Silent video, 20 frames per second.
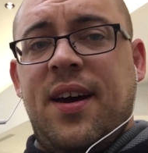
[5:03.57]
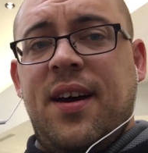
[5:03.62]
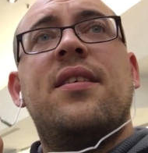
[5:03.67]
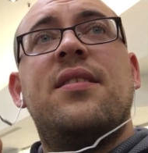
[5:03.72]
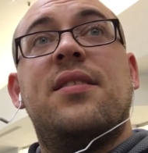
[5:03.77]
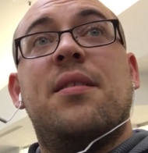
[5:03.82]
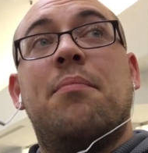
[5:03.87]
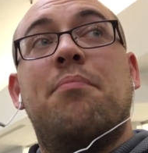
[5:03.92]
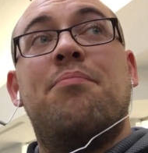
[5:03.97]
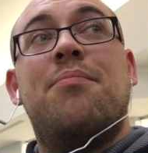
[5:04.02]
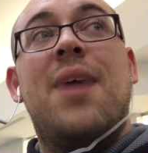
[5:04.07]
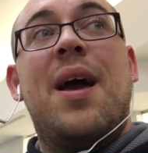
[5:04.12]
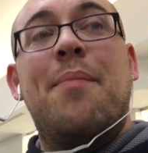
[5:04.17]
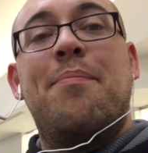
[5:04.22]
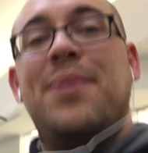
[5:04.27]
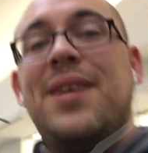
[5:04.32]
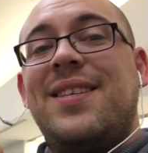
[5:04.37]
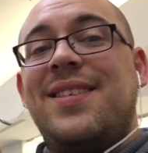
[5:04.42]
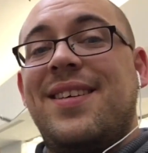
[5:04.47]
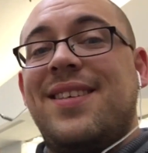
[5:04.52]
some
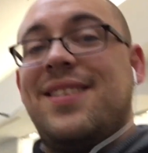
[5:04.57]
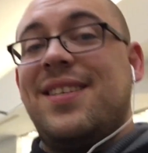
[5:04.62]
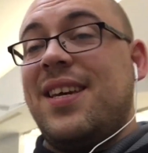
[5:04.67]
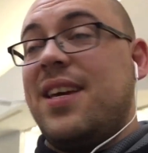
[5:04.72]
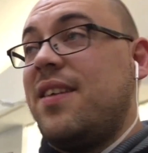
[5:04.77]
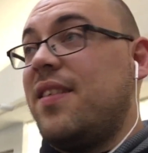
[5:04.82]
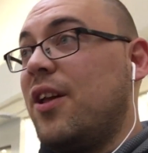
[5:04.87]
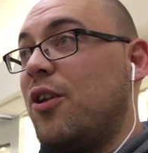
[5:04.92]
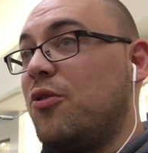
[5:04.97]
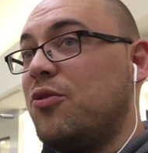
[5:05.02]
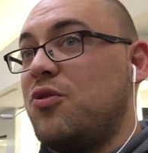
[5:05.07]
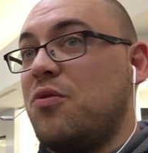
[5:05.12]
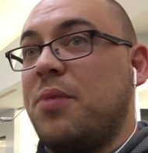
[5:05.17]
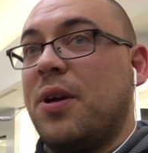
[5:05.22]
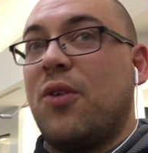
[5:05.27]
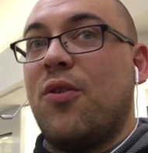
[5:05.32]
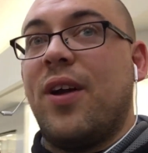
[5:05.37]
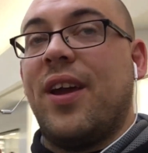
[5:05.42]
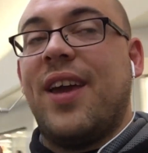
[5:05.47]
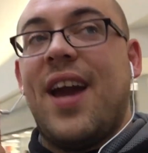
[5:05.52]
BTC. They don't do
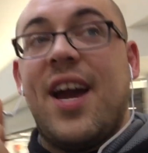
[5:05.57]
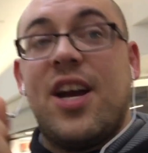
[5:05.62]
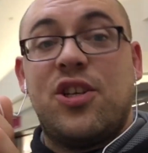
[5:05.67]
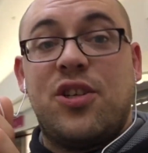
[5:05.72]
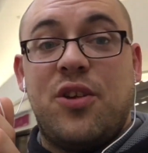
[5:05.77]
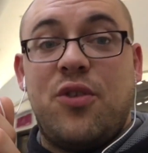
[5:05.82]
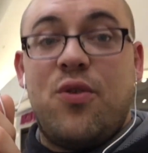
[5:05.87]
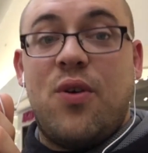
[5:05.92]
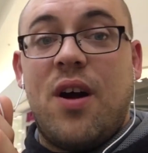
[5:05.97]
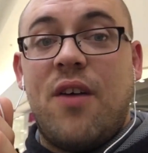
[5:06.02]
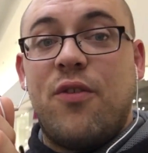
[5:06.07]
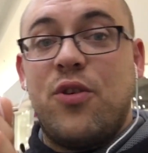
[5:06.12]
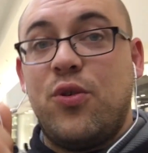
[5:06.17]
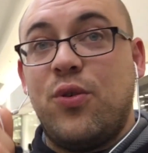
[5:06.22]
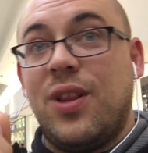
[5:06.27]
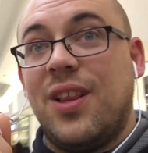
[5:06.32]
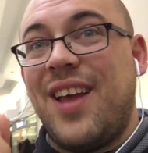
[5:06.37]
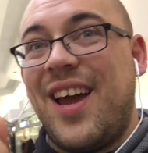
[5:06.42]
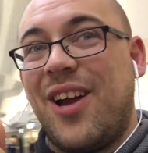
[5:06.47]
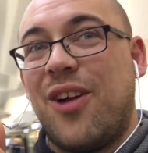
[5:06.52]
Bitcoin Cash. They do, however, do
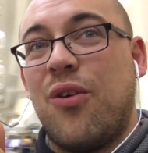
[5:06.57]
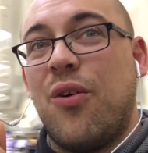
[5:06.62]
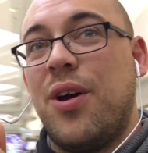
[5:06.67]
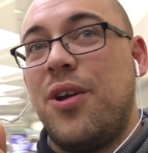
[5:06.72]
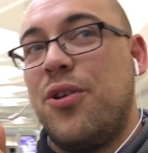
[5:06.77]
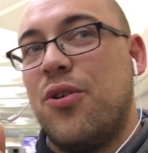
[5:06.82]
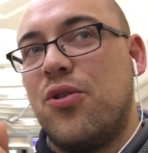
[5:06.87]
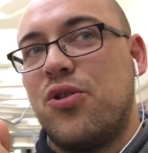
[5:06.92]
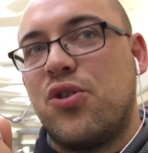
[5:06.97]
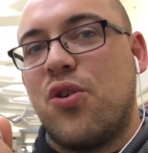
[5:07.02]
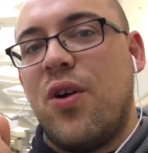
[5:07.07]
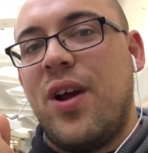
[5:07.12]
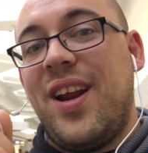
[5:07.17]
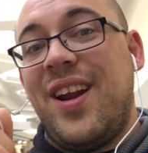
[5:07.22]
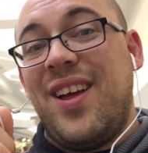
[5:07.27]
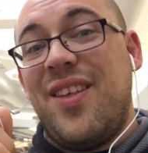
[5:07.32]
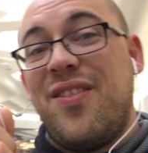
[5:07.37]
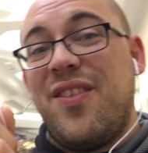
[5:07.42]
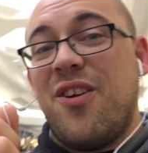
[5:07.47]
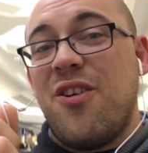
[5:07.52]
Litecoin, Dogecoin, and
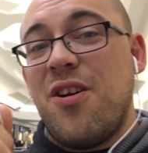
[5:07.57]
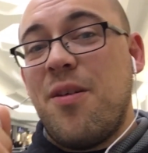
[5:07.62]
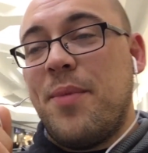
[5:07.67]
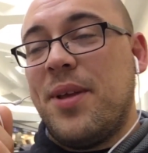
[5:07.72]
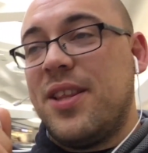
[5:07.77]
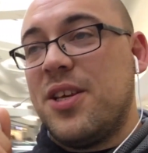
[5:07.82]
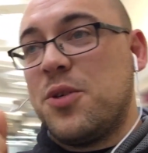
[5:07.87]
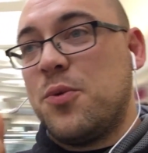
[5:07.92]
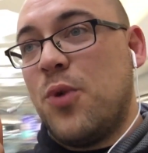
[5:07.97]
Ethereum at this